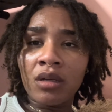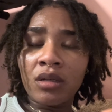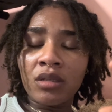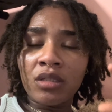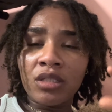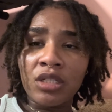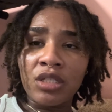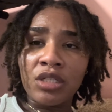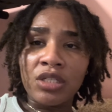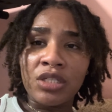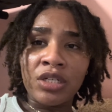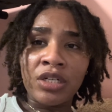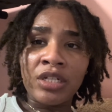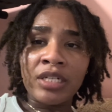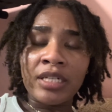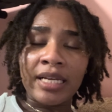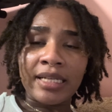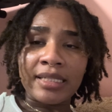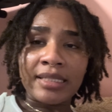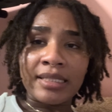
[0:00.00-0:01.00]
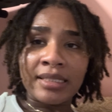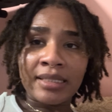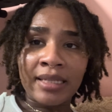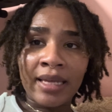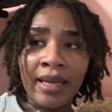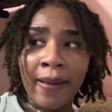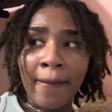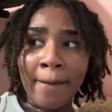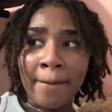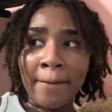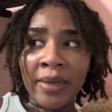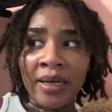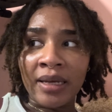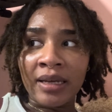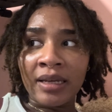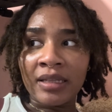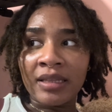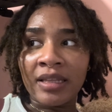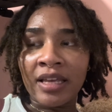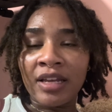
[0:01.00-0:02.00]
to a certain extent,
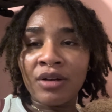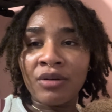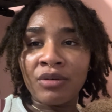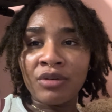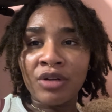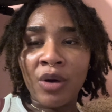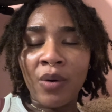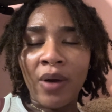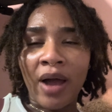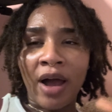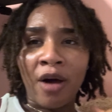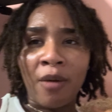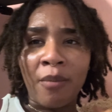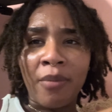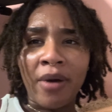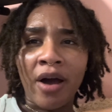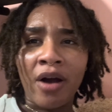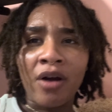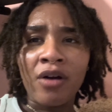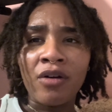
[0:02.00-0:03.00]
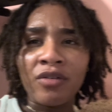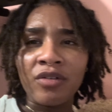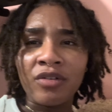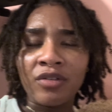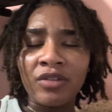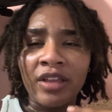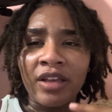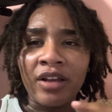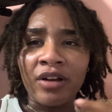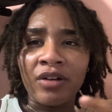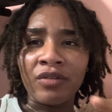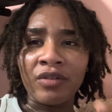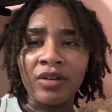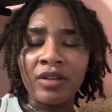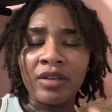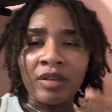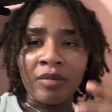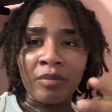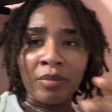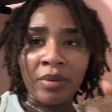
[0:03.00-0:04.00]
but they don't know how powerful they could
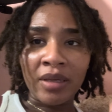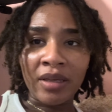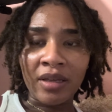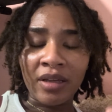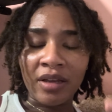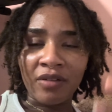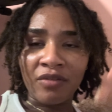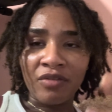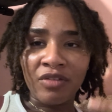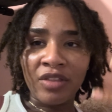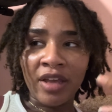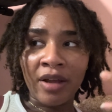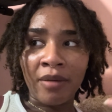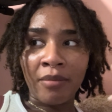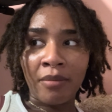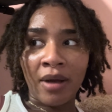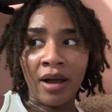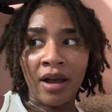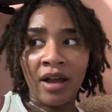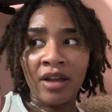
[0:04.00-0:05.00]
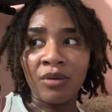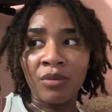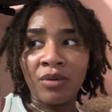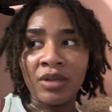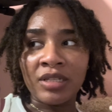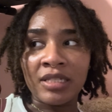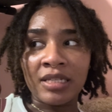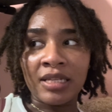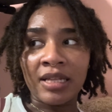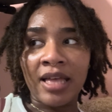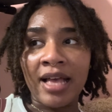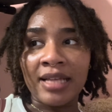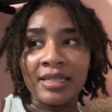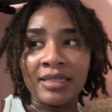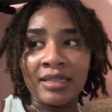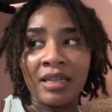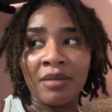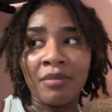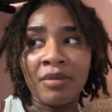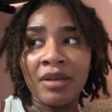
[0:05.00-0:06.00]
really be if their mind wasn't as
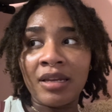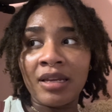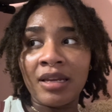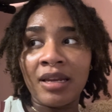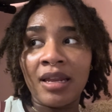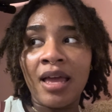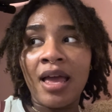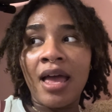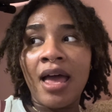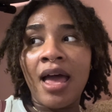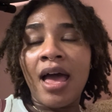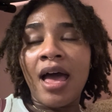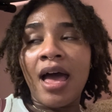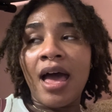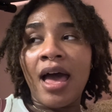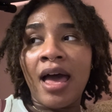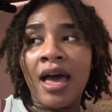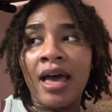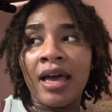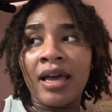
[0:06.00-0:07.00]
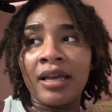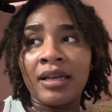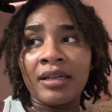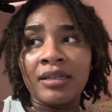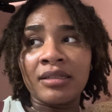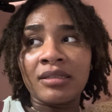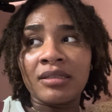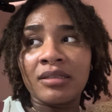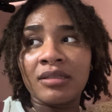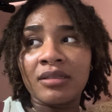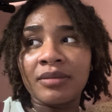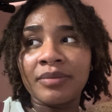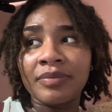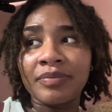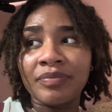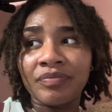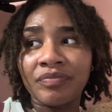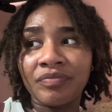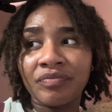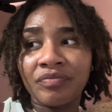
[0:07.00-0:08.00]
limited as
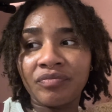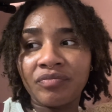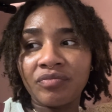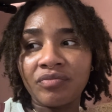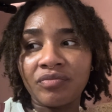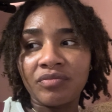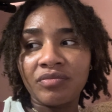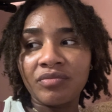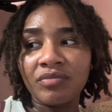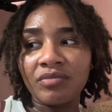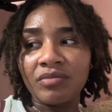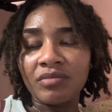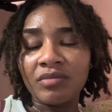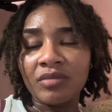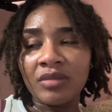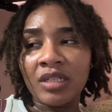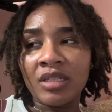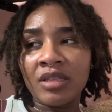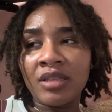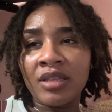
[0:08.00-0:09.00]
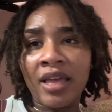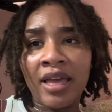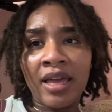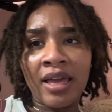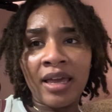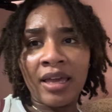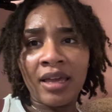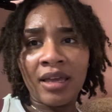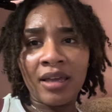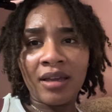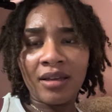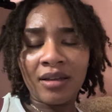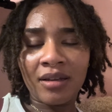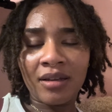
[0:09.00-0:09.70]
they